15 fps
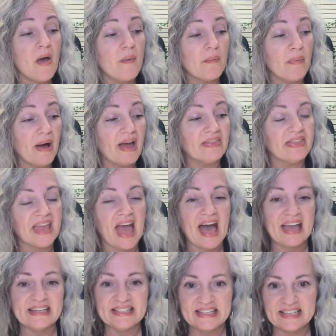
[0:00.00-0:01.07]
But the
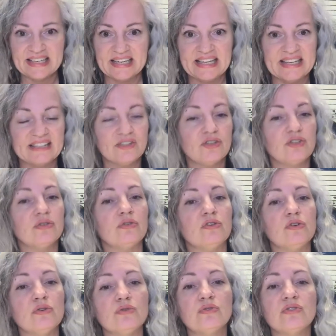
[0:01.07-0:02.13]
idea is to
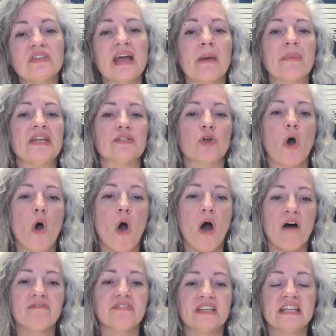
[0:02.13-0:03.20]
use them as
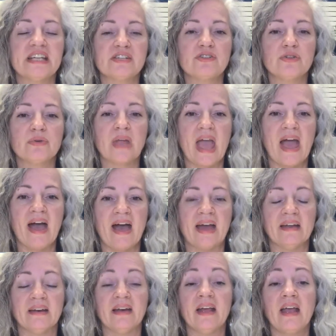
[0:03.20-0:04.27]
often as you
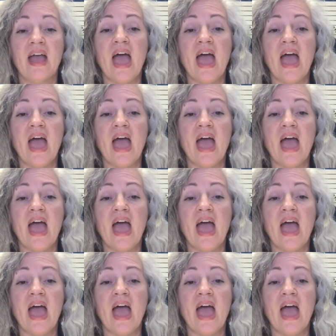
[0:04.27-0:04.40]
can.